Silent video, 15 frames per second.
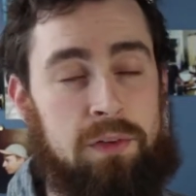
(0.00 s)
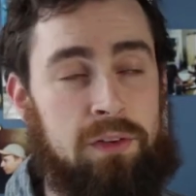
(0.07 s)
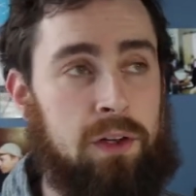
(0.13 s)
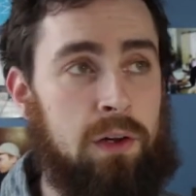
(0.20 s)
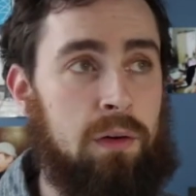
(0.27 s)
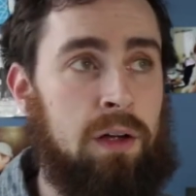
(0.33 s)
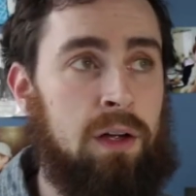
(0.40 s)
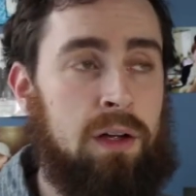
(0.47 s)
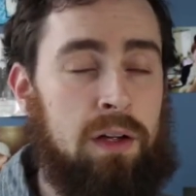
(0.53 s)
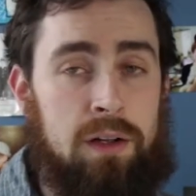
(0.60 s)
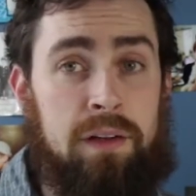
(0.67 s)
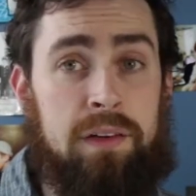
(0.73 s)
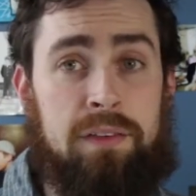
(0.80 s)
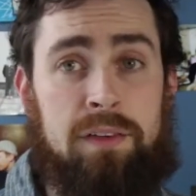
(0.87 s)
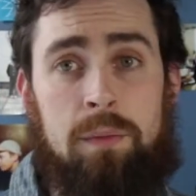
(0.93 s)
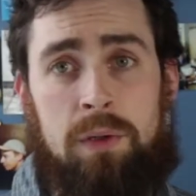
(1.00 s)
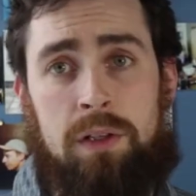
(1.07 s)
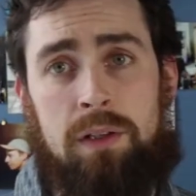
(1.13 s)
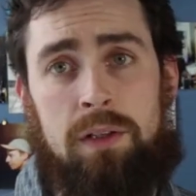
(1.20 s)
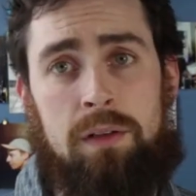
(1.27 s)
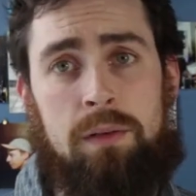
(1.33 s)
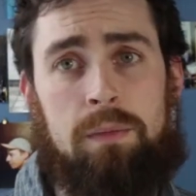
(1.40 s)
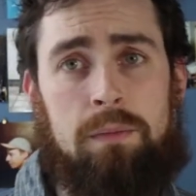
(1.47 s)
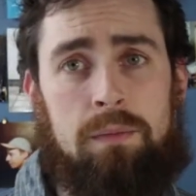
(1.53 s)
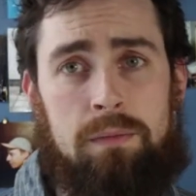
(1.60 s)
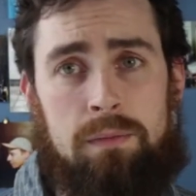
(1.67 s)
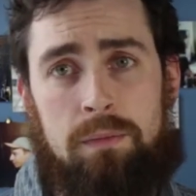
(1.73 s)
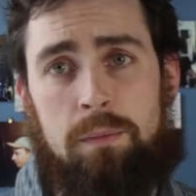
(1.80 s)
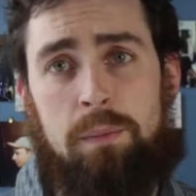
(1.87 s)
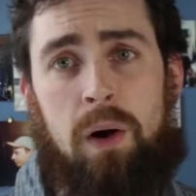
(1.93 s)
So similar
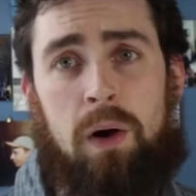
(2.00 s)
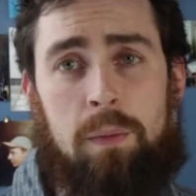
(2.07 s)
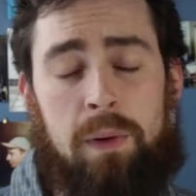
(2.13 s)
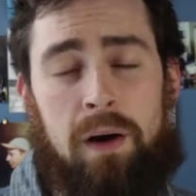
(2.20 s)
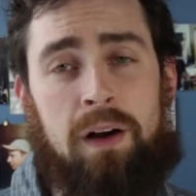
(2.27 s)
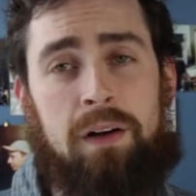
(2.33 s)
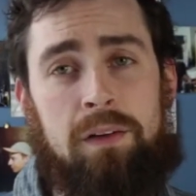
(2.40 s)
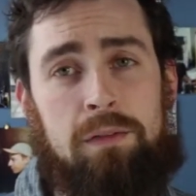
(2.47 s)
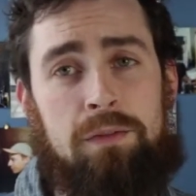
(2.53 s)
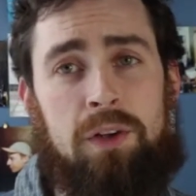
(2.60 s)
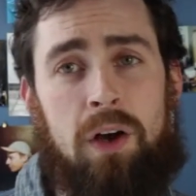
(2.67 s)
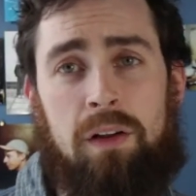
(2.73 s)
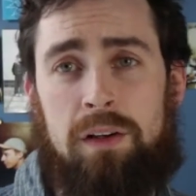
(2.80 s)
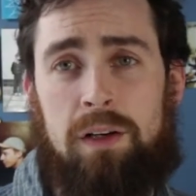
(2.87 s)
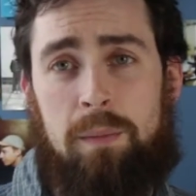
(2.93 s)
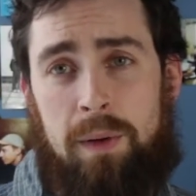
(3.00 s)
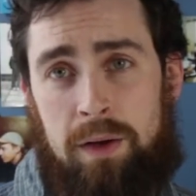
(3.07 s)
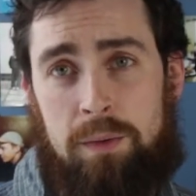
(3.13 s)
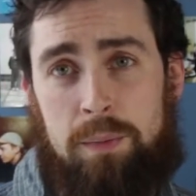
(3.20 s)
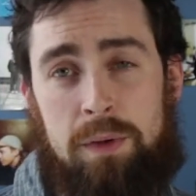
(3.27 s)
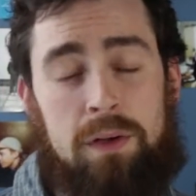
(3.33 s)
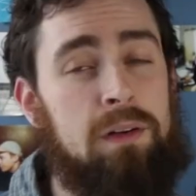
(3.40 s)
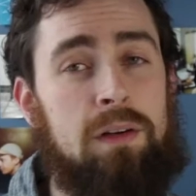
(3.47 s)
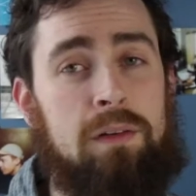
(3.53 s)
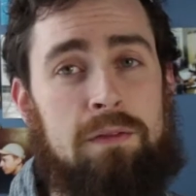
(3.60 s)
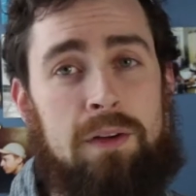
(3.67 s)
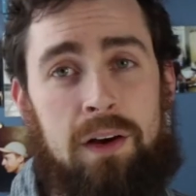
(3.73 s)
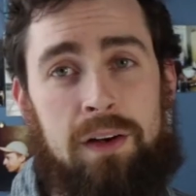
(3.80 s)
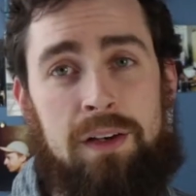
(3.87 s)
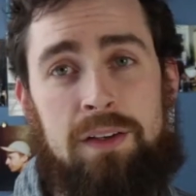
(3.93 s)
ballpark of dollar amount, but a
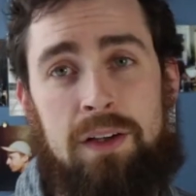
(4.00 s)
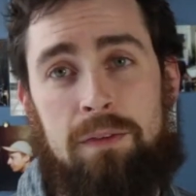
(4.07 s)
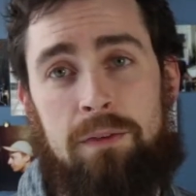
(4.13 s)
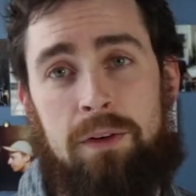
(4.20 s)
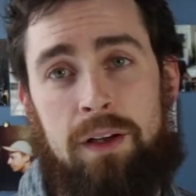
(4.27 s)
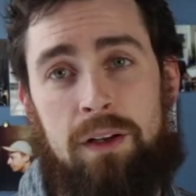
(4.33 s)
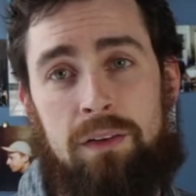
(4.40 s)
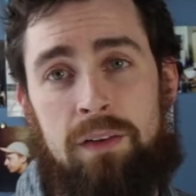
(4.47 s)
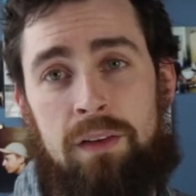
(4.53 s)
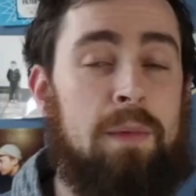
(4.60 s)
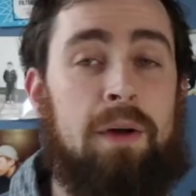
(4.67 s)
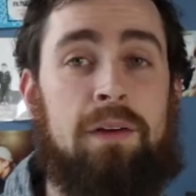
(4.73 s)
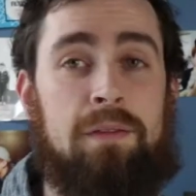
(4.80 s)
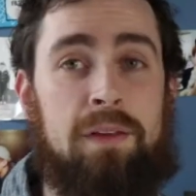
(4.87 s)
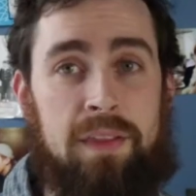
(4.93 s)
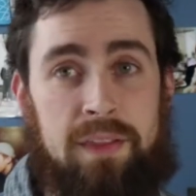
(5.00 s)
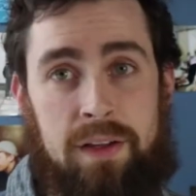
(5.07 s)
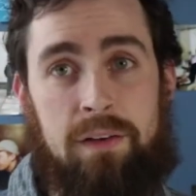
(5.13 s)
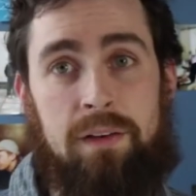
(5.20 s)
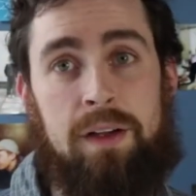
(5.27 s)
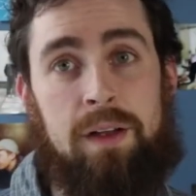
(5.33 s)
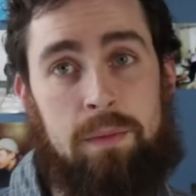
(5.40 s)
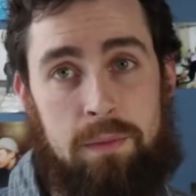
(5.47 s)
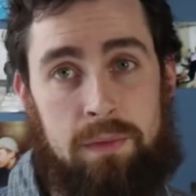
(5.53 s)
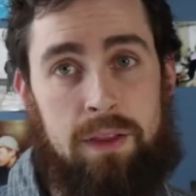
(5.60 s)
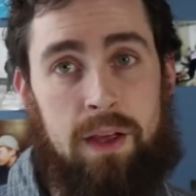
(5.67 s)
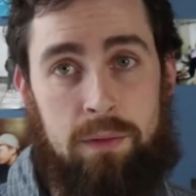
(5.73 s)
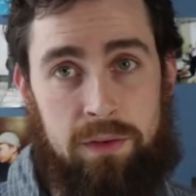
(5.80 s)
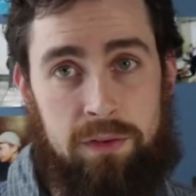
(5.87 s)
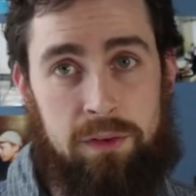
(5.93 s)
very different amount of Ethereum
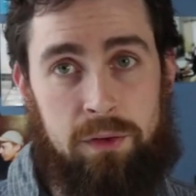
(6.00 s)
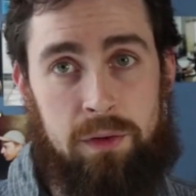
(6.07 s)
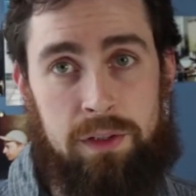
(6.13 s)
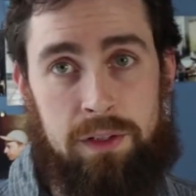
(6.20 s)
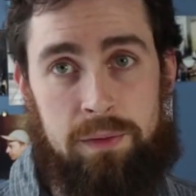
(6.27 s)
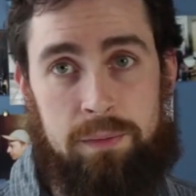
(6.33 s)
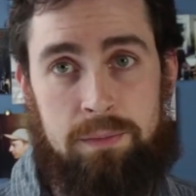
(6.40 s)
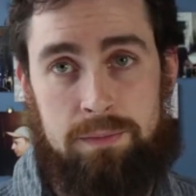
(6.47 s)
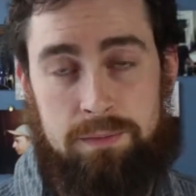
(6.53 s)
that was stolen.